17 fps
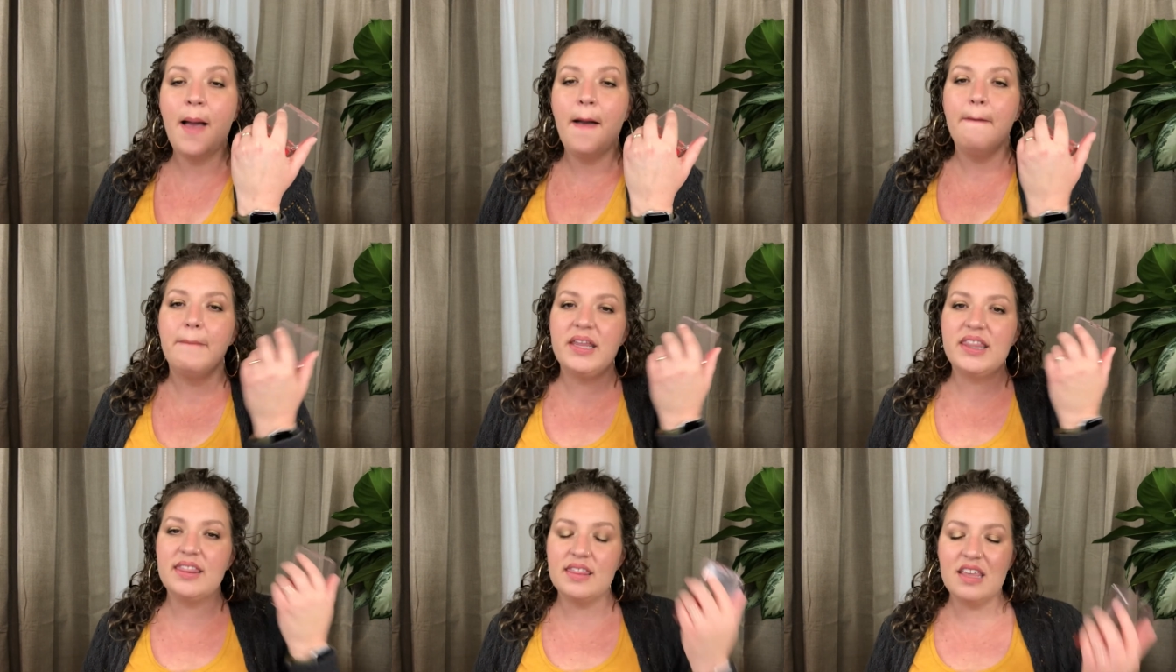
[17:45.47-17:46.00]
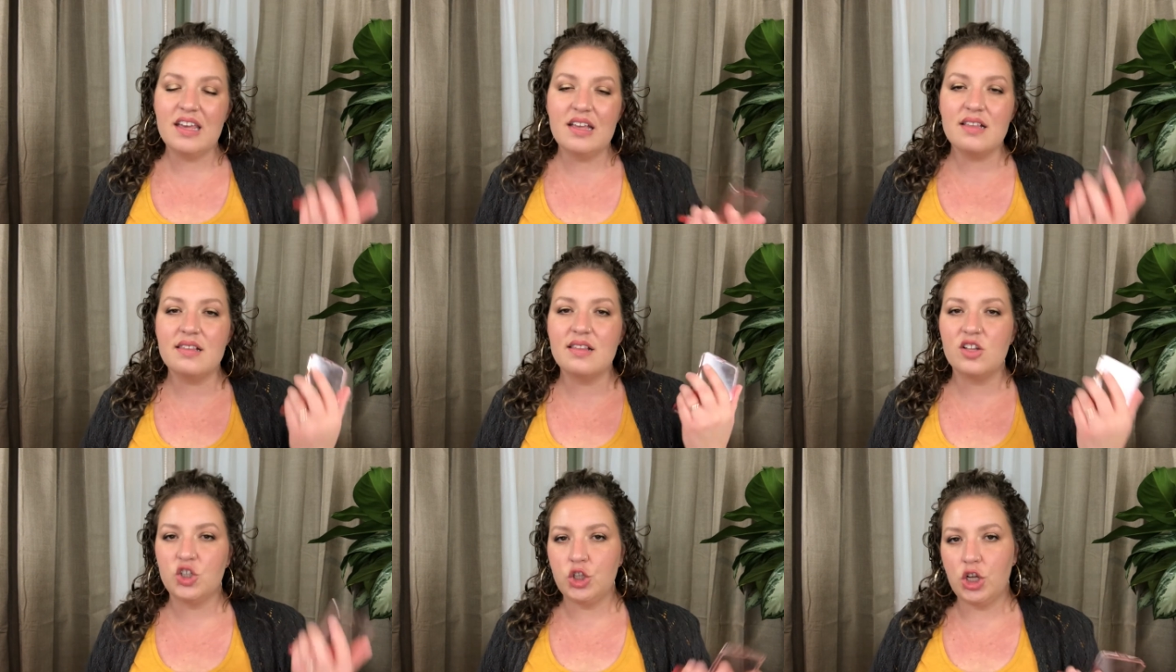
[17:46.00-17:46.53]
But this
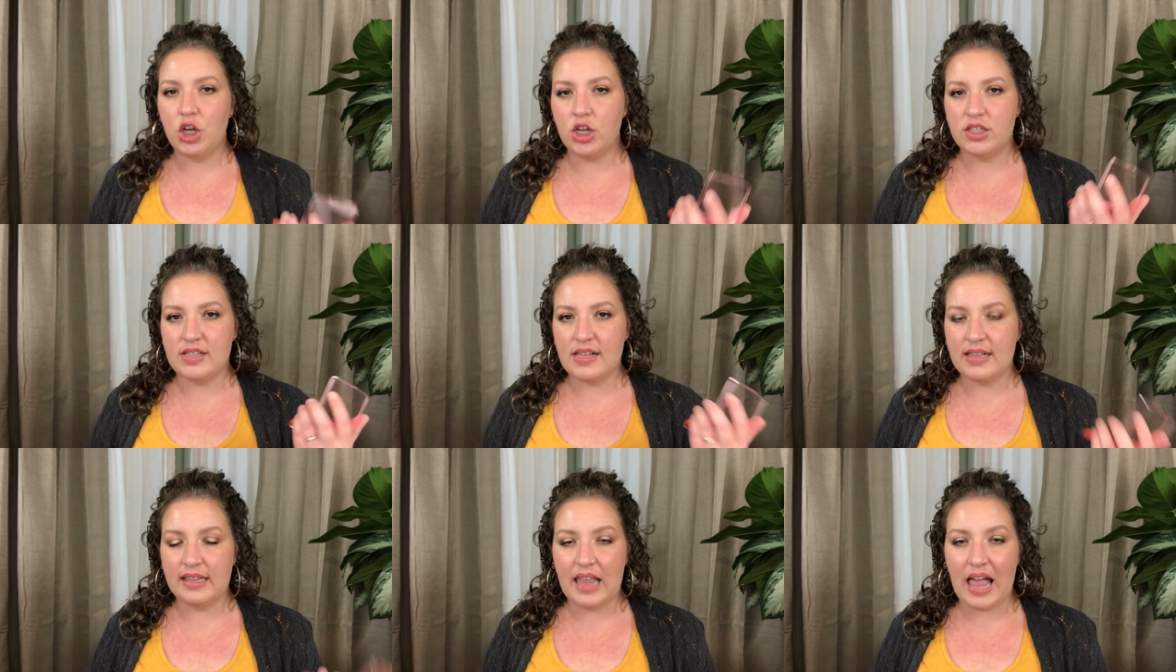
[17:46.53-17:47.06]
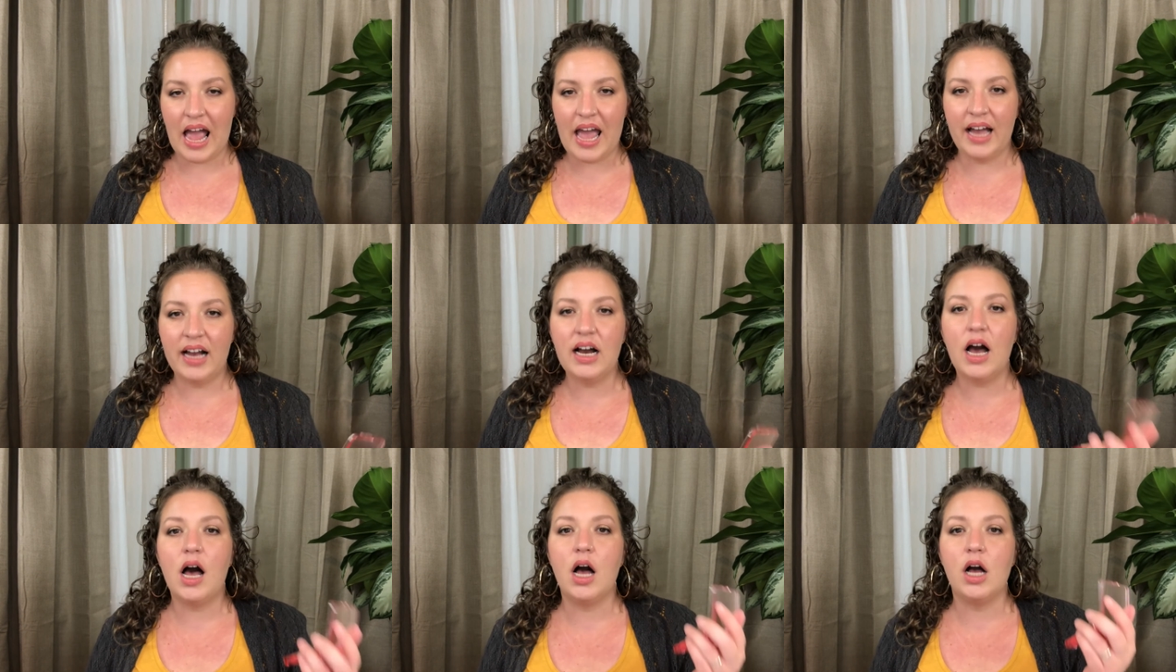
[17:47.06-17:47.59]
looks like
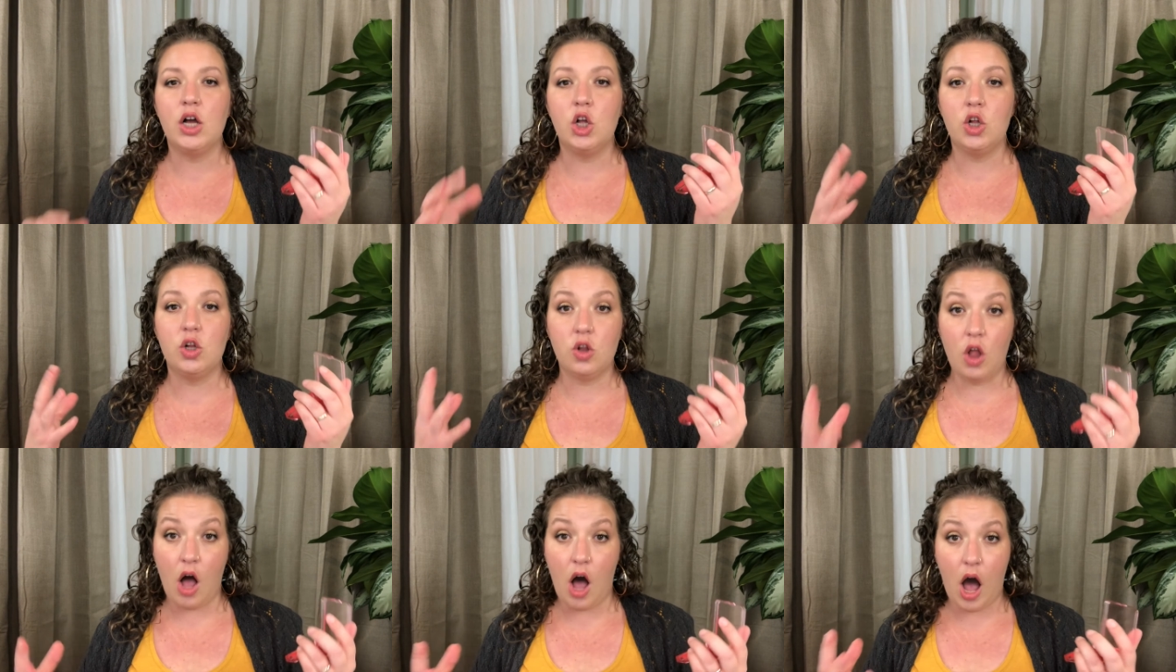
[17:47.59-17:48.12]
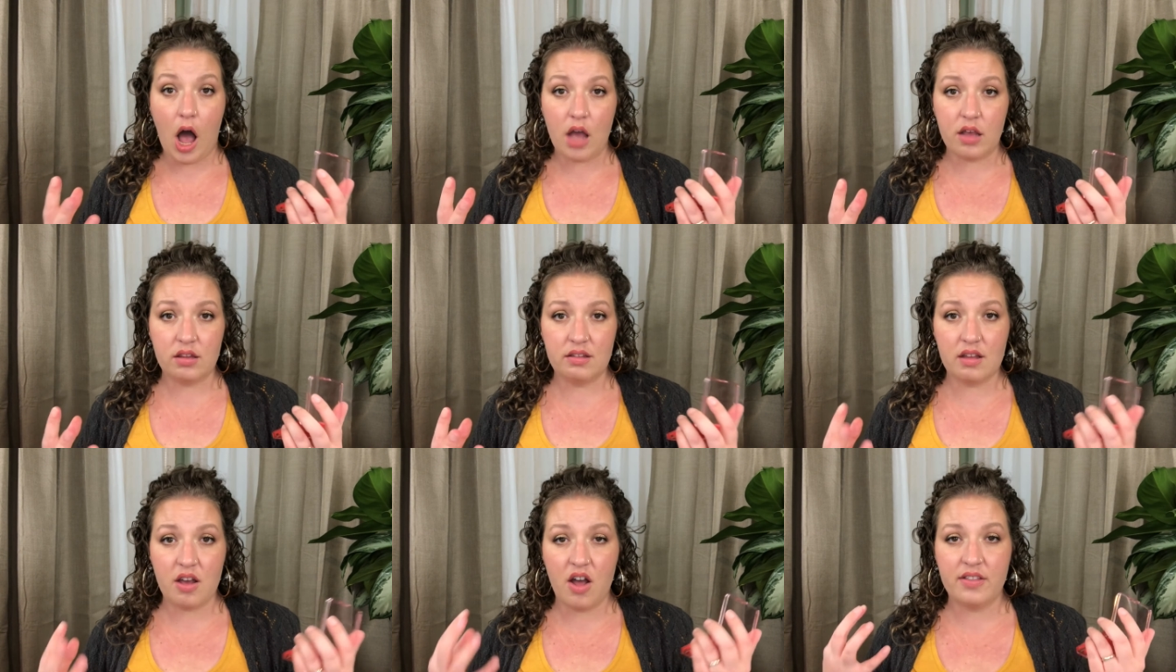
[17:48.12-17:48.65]
a
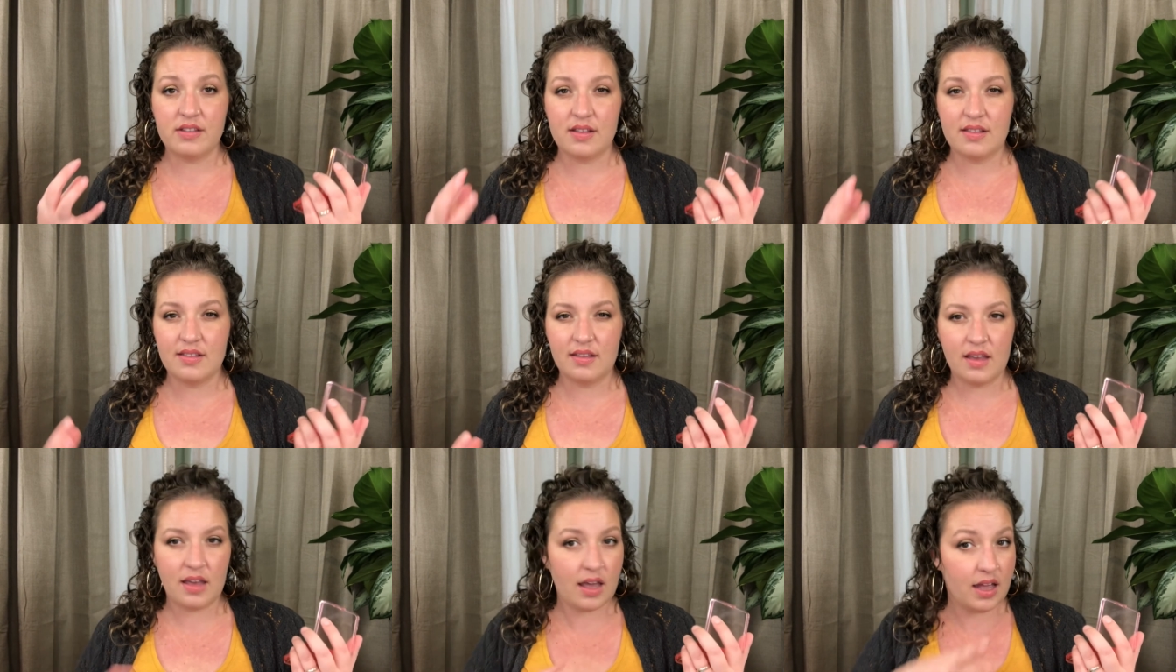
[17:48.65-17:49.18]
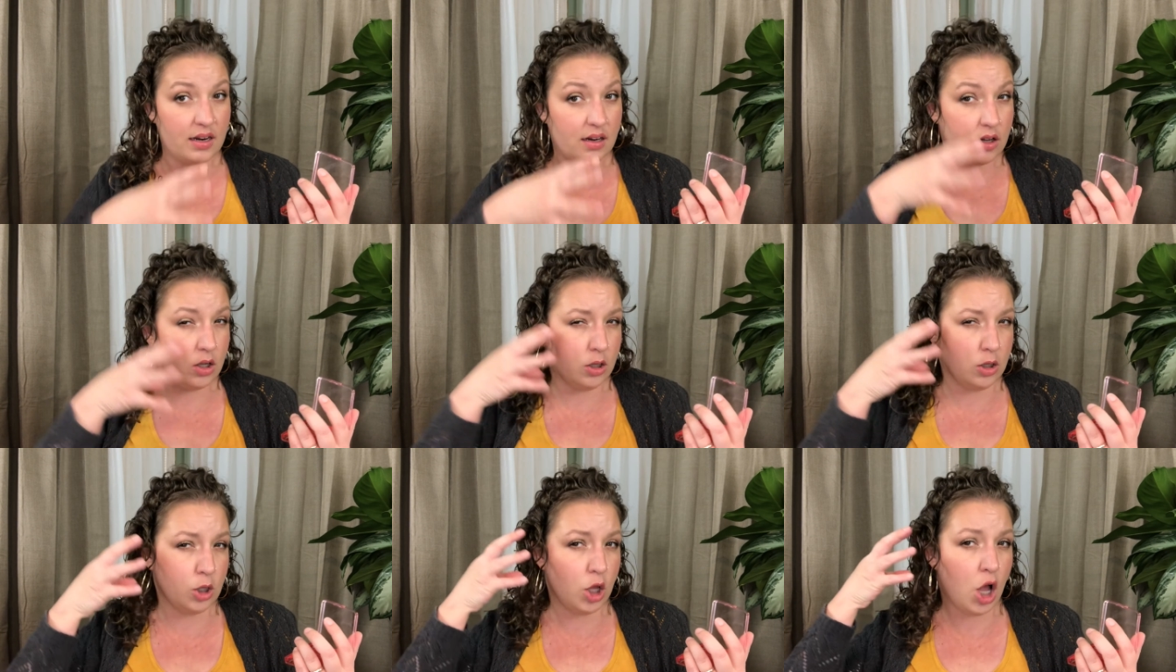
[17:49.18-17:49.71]
gloss on the skin.
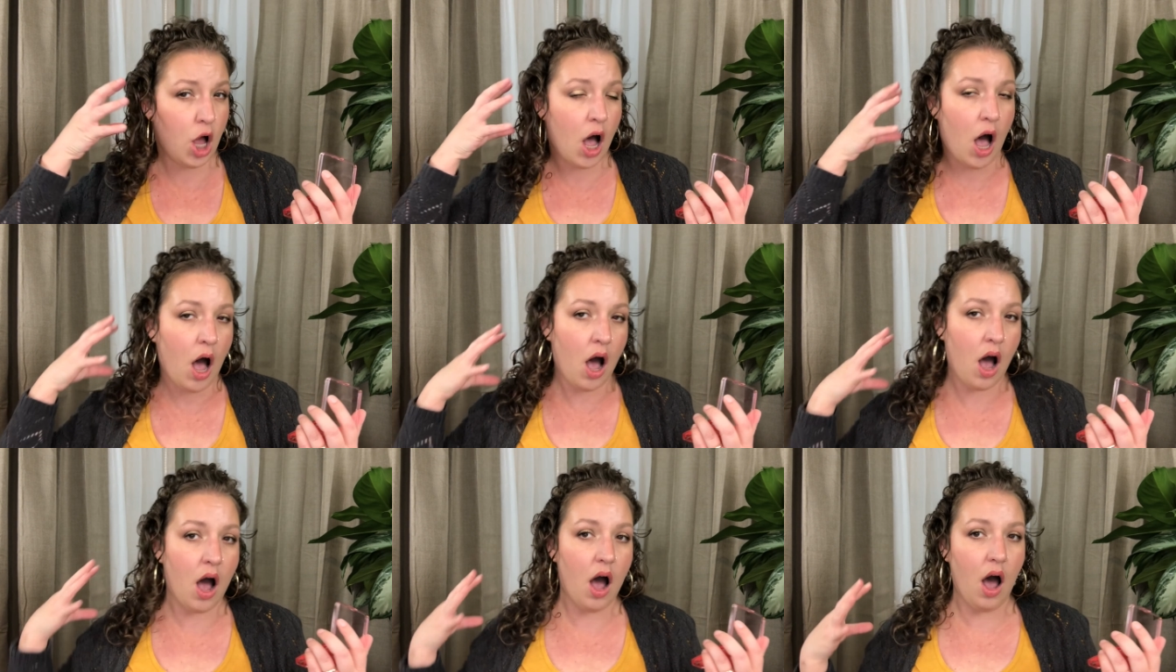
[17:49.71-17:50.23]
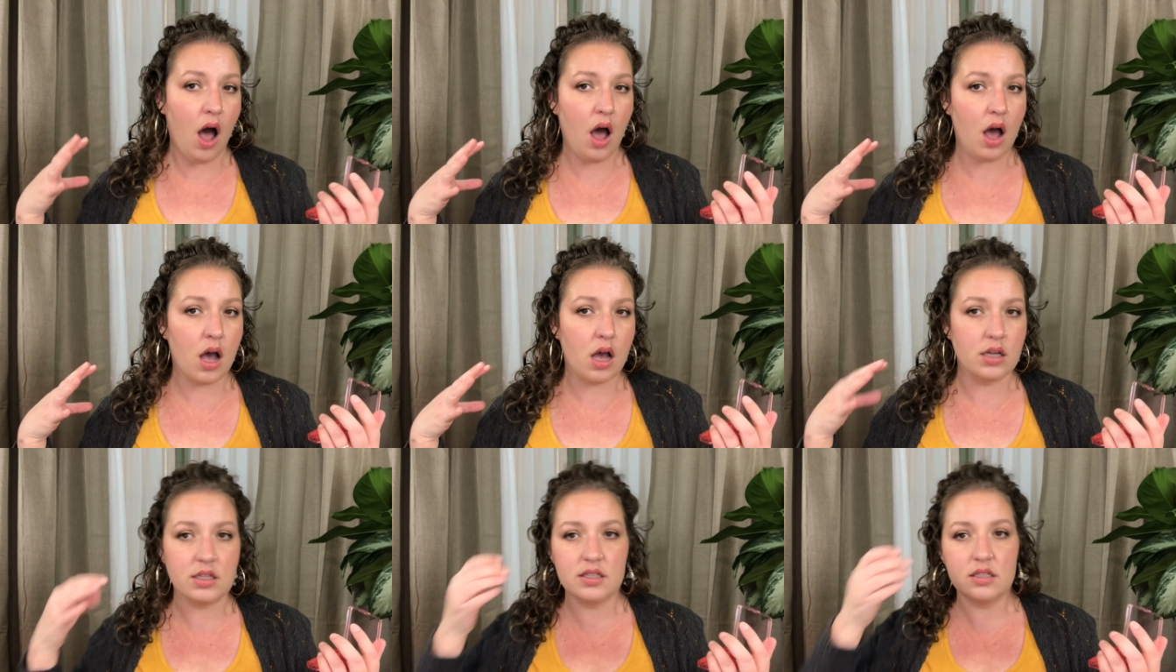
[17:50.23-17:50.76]

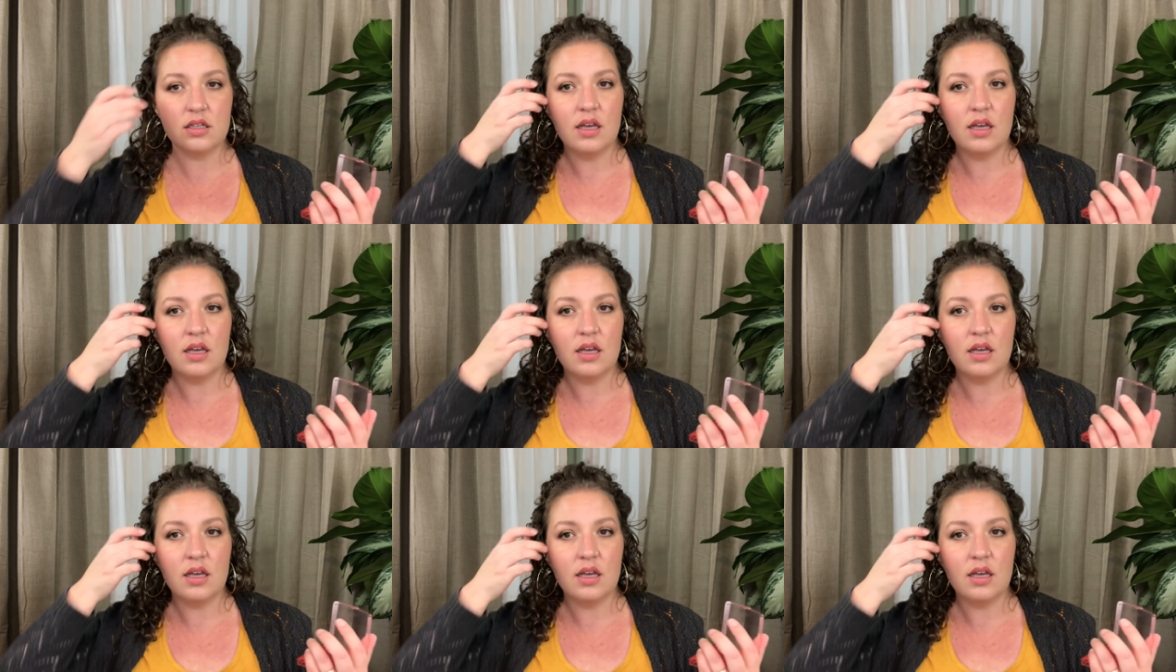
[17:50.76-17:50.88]
Gloss!